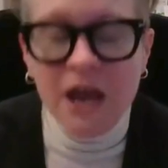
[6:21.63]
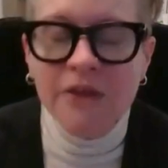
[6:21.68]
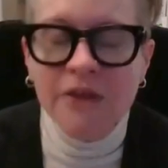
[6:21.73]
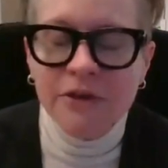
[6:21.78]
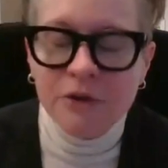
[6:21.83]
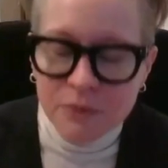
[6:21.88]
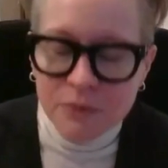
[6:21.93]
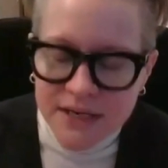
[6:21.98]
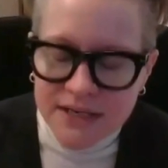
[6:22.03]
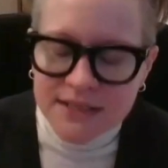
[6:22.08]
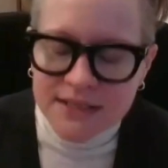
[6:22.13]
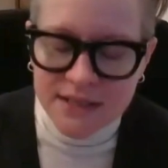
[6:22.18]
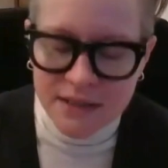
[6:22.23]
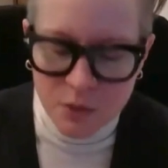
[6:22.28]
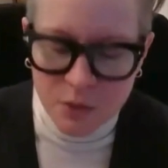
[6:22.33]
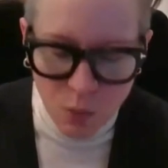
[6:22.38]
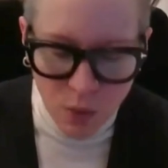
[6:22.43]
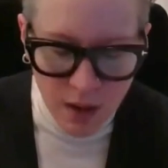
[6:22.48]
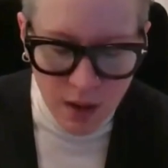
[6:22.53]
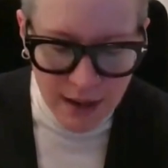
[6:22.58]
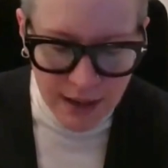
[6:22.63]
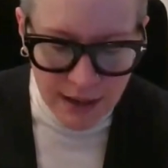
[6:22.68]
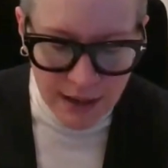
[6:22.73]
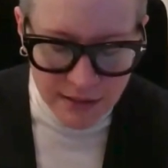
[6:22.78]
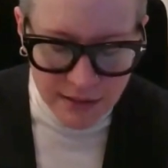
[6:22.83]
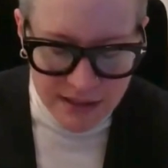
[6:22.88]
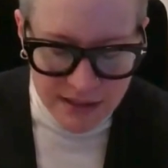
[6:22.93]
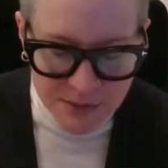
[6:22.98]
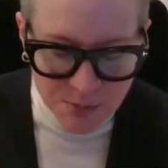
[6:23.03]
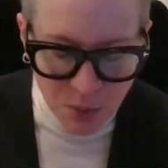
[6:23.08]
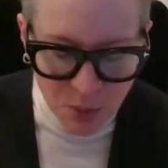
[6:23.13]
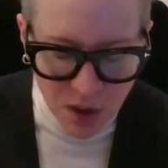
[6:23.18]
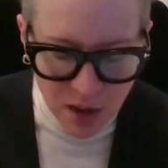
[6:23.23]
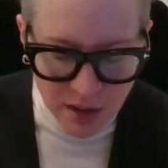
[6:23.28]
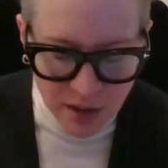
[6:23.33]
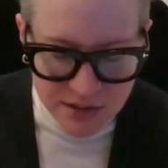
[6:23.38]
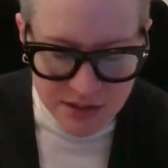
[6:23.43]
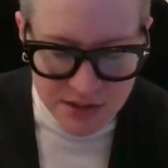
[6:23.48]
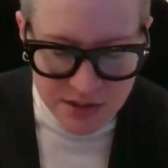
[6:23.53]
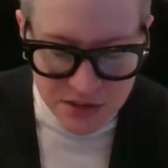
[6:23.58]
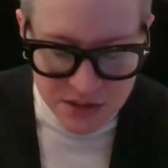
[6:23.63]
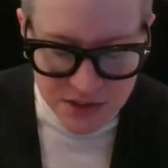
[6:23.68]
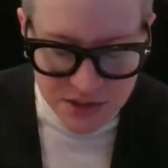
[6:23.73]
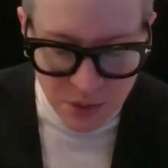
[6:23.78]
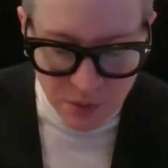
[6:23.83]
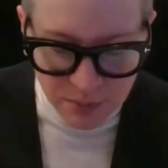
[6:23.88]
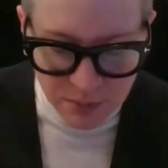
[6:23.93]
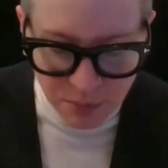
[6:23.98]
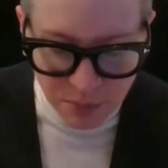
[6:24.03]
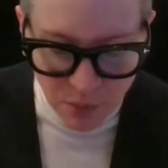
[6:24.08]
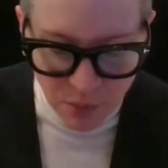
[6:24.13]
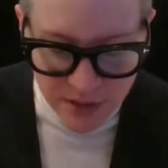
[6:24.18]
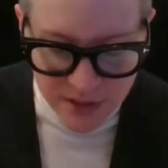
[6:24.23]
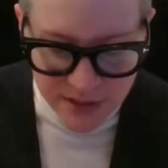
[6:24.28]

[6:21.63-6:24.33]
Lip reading: The other reason why these products are so